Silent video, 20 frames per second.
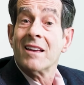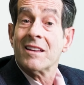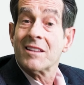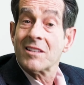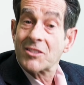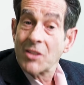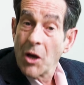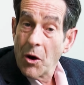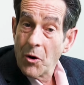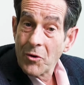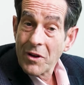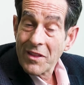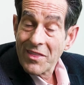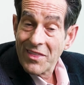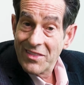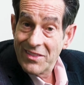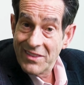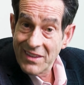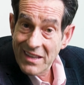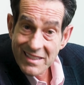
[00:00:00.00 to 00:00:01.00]
So
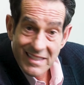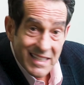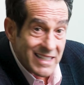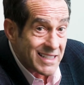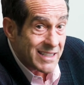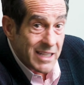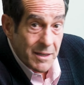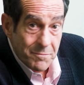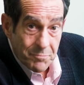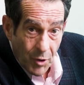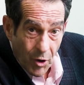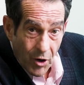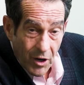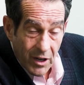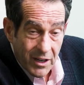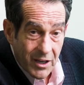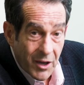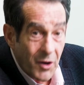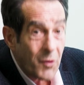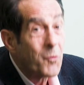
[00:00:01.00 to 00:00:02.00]
this is The
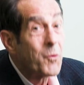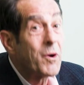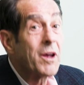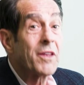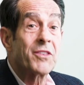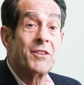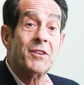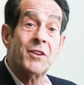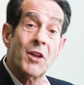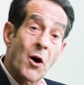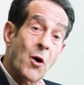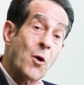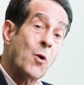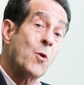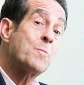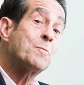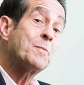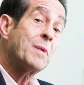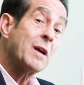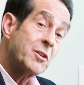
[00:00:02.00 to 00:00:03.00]
Book with No
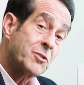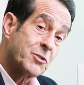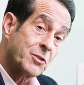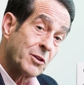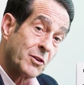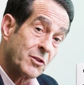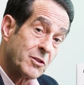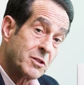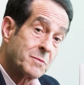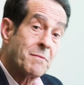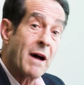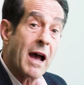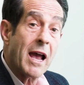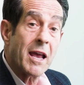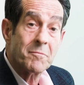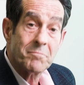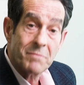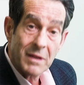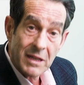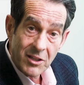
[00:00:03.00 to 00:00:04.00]
Pictures by
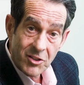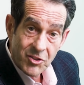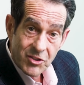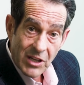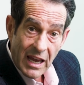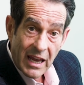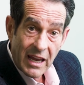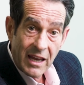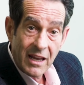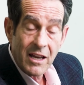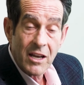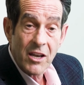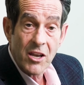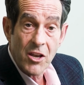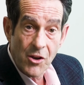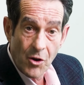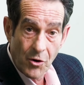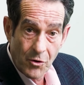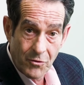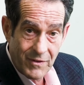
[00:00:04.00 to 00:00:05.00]
B J
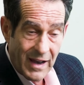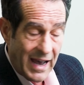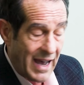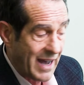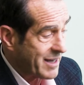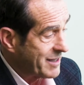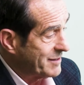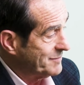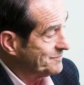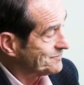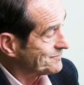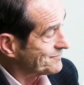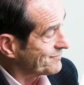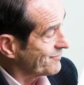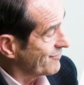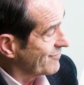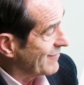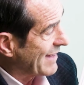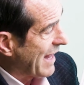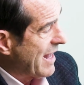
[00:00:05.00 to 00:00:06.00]
Novak.
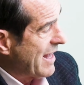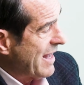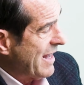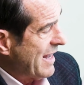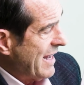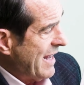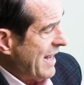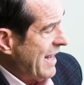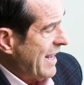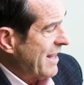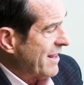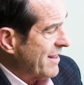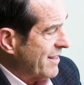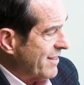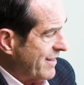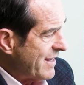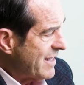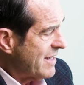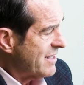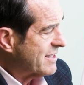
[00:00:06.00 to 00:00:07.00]

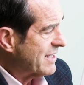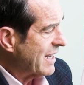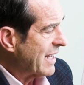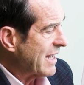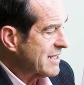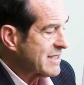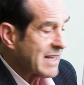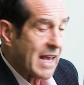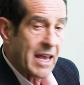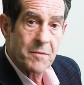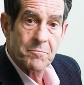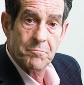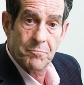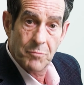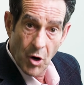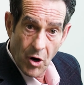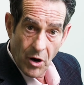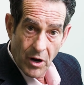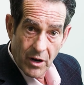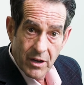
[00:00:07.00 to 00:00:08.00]
This is a
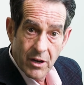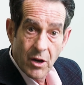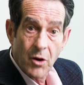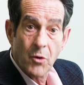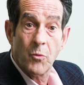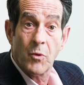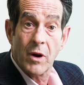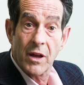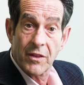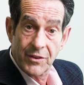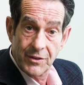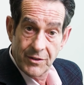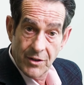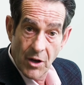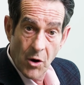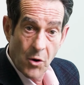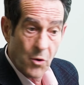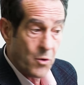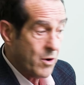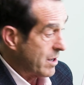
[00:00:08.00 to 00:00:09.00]
book with
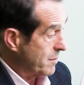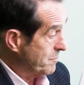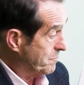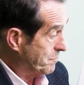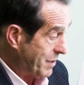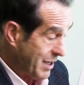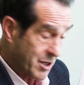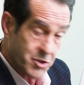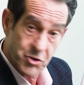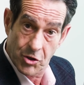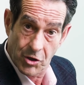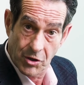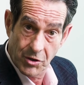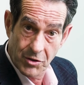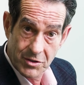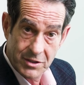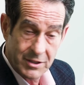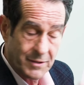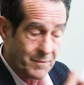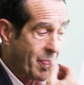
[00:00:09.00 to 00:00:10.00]
no
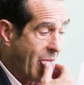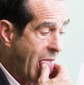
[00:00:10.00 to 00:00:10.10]
pictures.